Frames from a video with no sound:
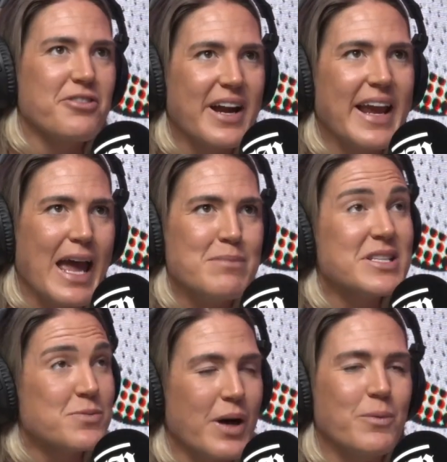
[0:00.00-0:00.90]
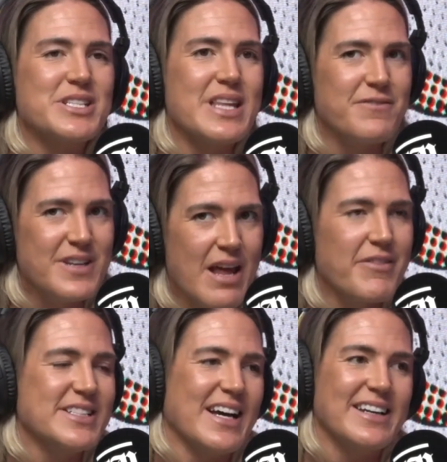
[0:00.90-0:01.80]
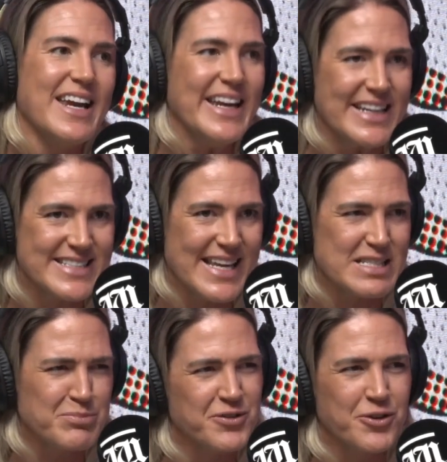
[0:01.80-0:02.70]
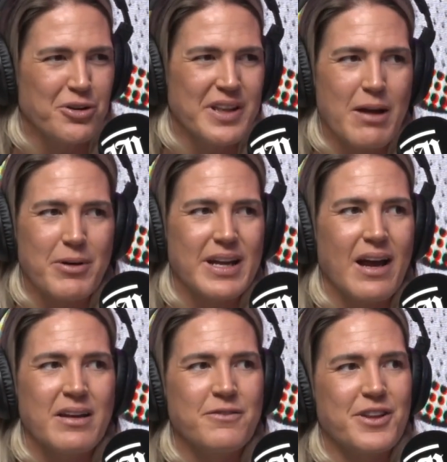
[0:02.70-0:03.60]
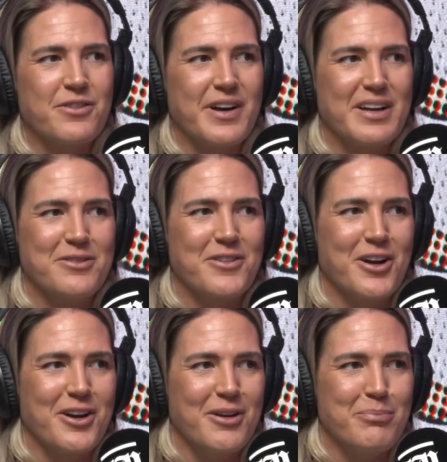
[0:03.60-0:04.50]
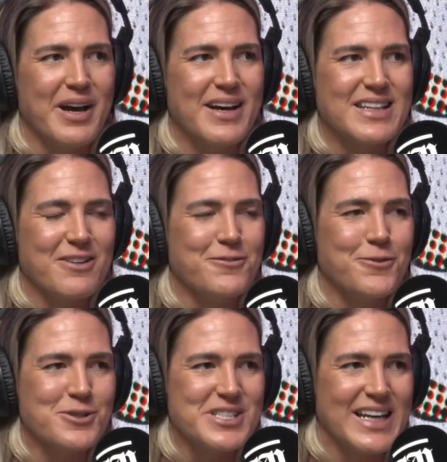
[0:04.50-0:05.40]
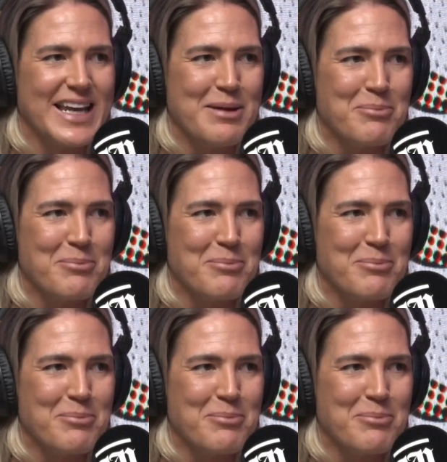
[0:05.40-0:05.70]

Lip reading: 3 games as well, which they've never done in a season before, and they were gunning for 3 on a row, but unfortunately